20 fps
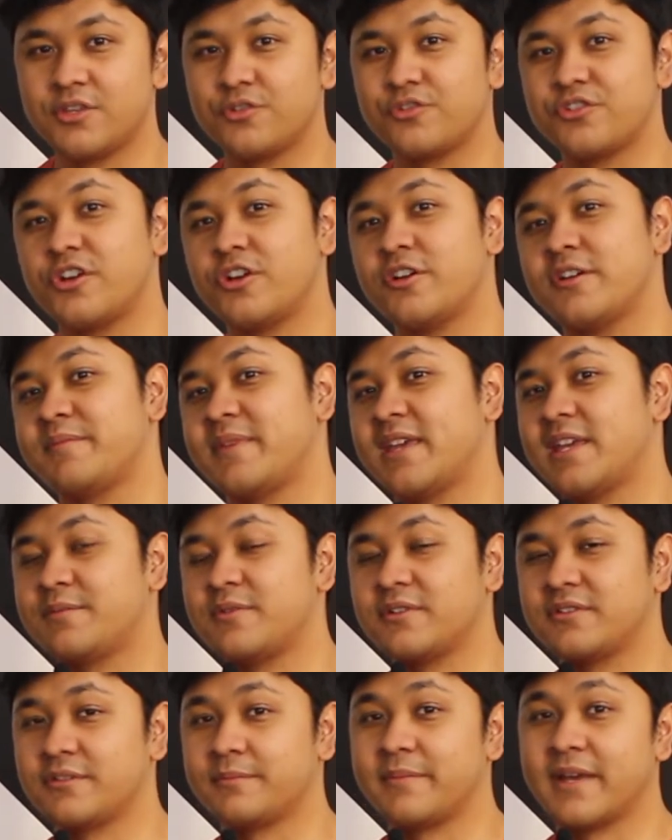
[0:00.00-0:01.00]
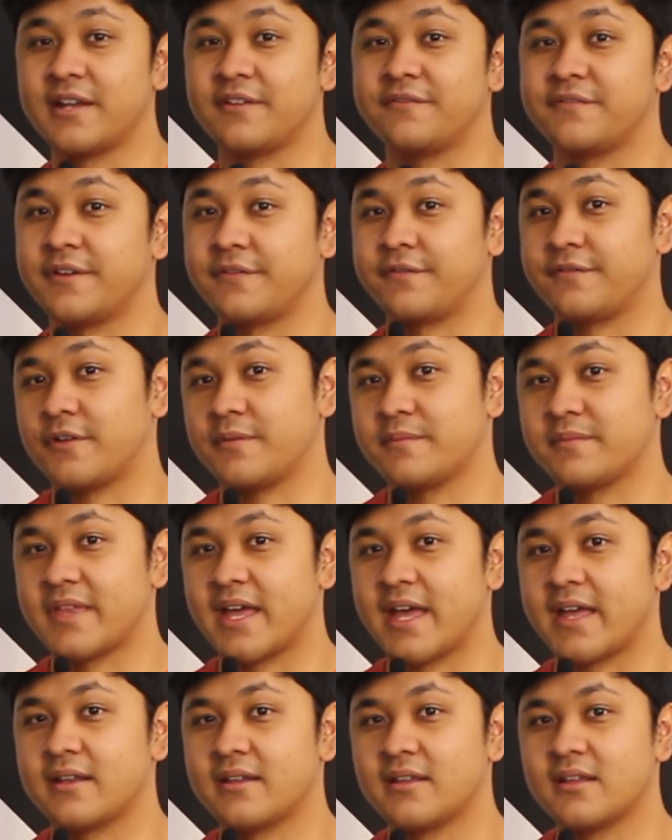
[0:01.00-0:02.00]
you'll not be able to benefit from
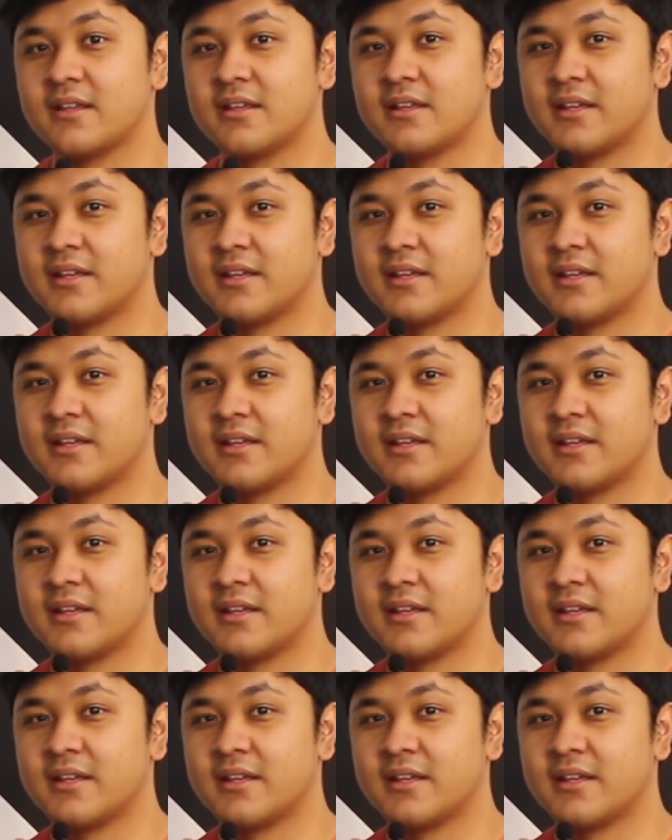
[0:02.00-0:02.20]
that